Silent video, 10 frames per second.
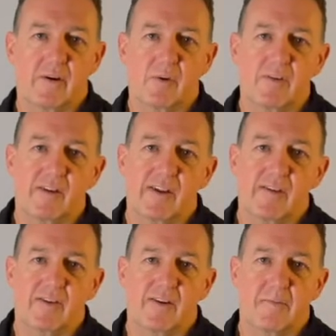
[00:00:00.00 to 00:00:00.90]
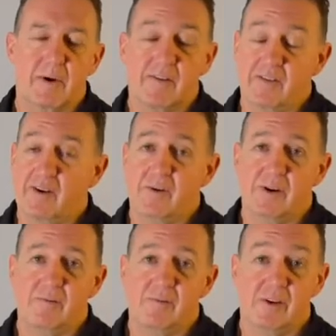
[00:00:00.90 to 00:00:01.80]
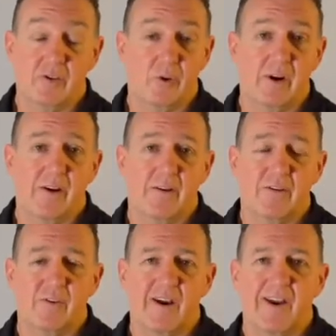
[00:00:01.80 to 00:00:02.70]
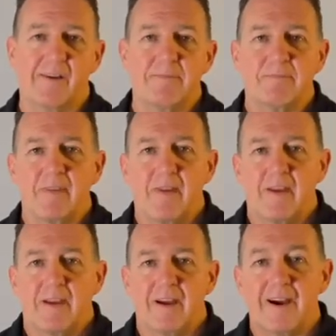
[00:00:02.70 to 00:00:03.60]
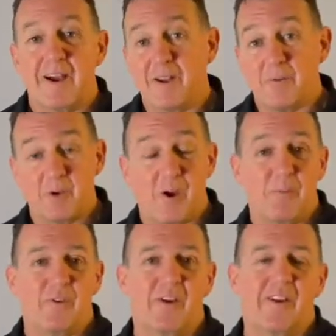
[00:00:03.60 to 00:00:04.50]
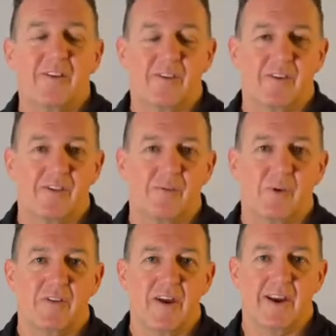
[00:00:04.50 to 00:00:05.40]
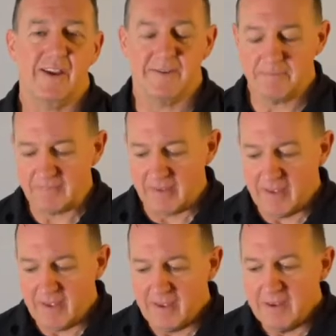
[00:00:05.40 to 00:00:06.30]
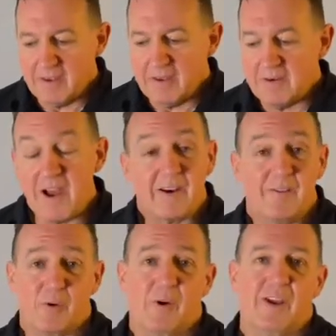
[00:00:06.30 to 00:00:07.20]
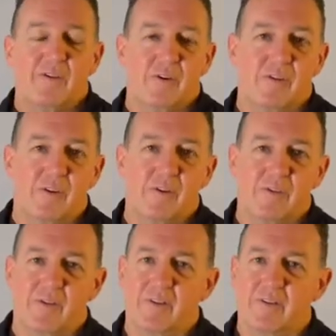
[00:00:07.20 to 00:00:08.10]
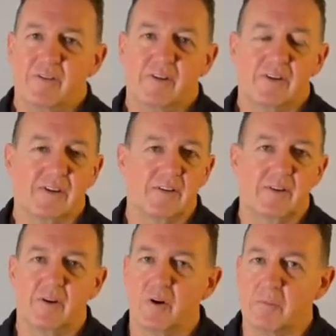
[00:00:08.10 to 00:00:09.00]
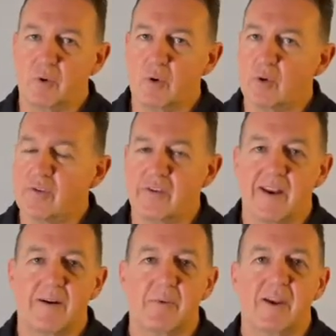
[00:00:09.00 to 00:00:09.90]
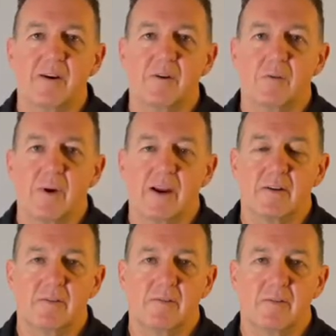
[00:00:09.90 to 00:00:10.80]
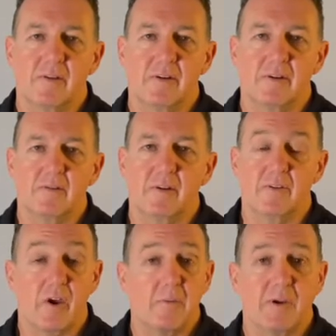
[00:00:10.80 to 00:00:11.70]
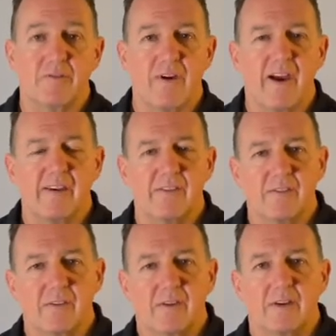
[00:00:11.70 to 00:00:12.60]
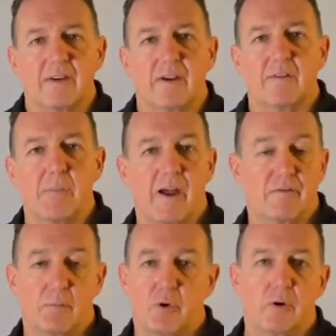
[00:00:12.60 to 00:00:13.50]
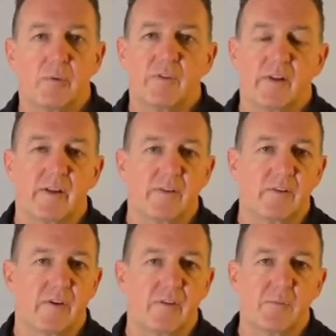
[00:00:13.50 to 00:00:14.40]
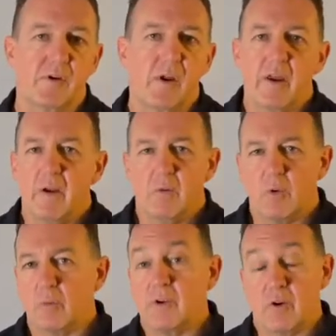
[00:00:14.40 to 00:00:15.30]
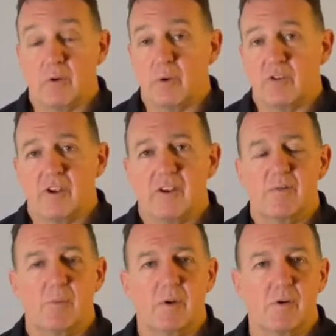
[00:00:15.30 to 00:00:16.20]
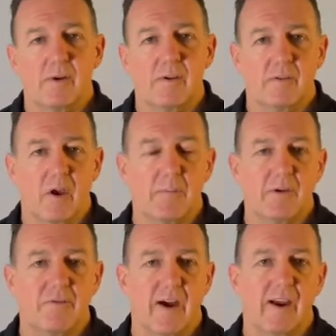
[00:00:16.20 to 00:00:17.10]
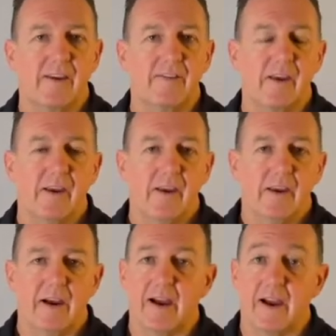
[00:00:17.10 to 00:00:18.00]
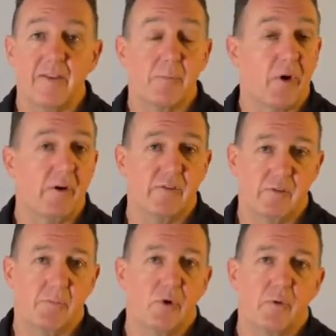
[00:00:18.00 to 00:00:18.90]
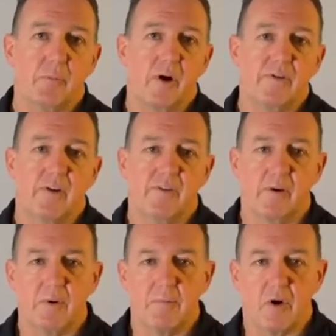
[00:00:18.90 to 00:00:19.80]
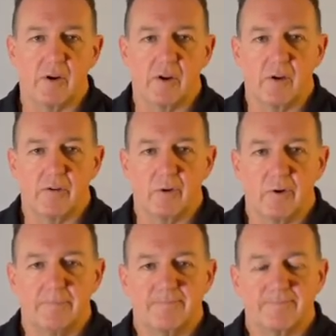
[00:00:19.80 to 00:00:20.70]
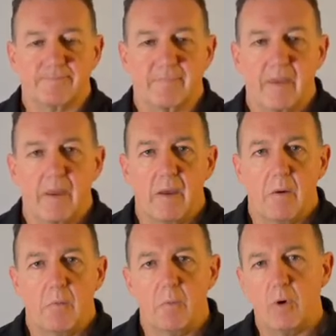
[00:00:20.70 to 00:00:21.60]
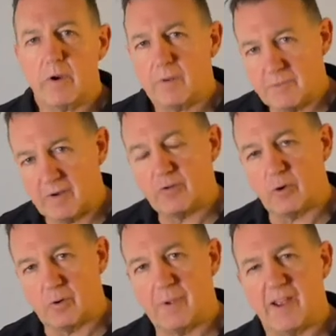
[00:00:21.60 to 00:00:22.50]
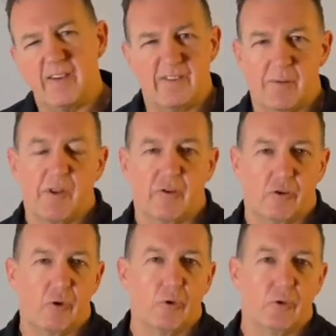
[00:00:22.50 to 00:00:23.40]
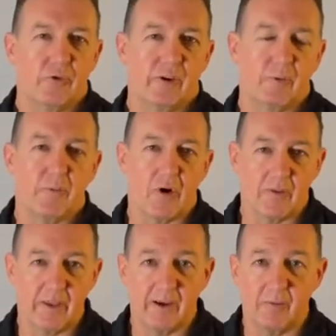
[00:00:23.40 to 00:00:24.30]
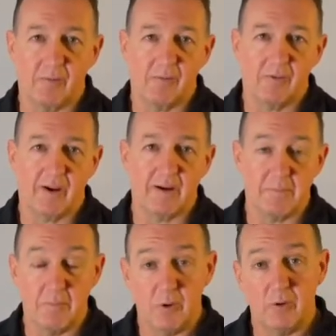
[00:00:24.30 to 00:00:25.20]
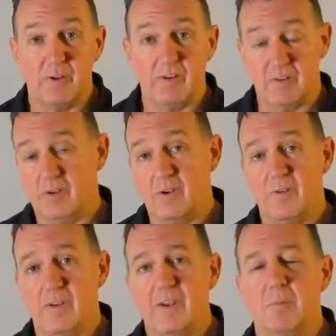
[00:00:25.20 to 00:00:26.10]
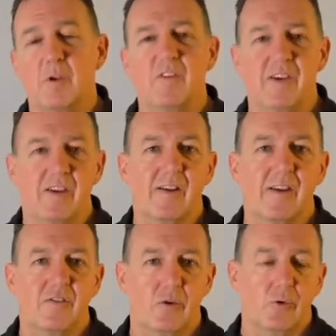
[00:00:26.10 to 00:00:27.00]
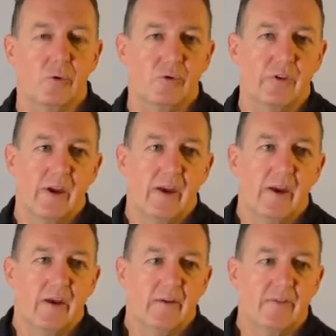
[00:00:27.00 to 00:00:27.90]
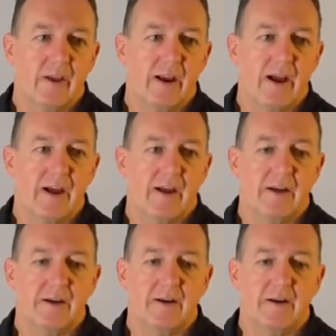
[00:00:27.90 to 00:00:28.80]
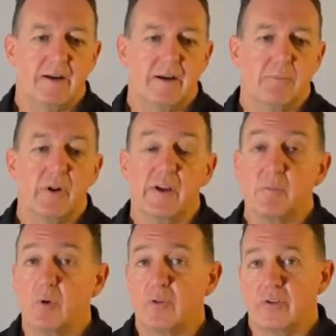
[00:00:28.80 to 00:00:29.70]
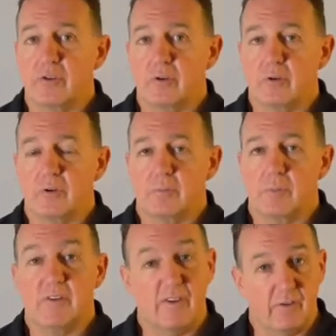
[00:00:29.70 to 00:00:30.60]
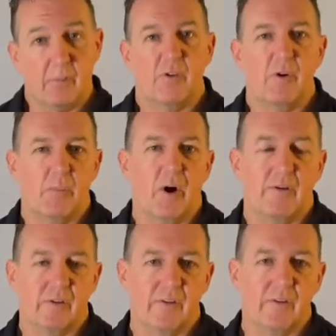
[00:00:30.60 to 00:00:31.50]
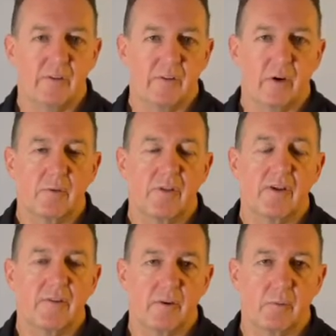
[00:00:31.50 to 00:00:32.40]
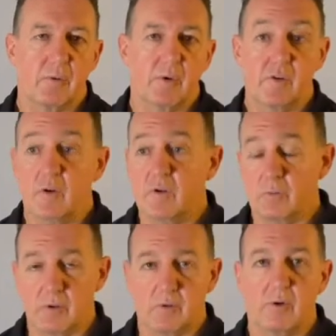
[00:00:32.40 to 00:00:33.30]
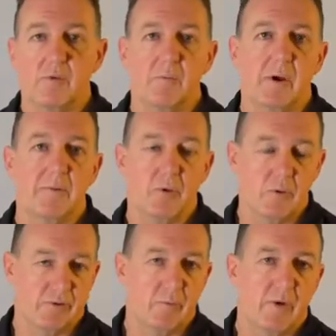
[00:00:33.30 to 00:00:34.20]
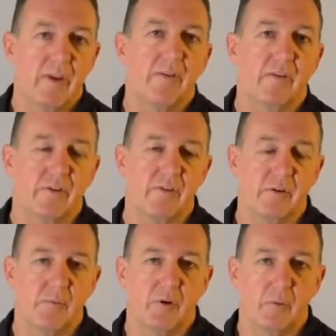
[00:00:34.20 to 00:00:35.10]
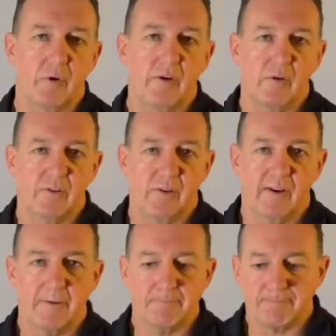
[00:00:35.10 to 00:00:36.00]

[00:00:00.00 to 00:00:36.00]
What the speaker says: Resilience Centre based here in Victoria, Australia, and I'm co-presenting this session with Nadia. Nadia's already introduced the kind of broad setup here around the scoping phase as part of a broader resilience assessment. What are we trying to achieve when we're doing a scoping phase and the broad process that we might go through. What I'm going to talk about is some of the tools that we might then move into using, and particularly tools that are applicable to participatory processes, so things that we would use with groups of people from within the systems that we're interested in.